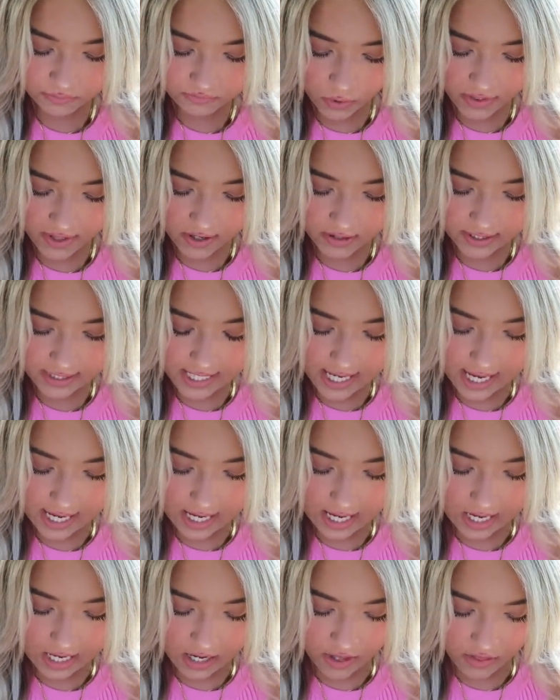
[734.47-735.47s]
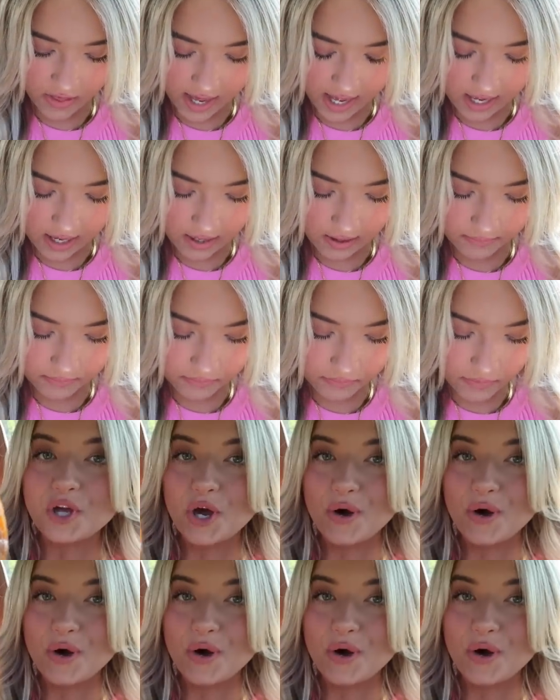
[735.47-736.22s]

without saying anything.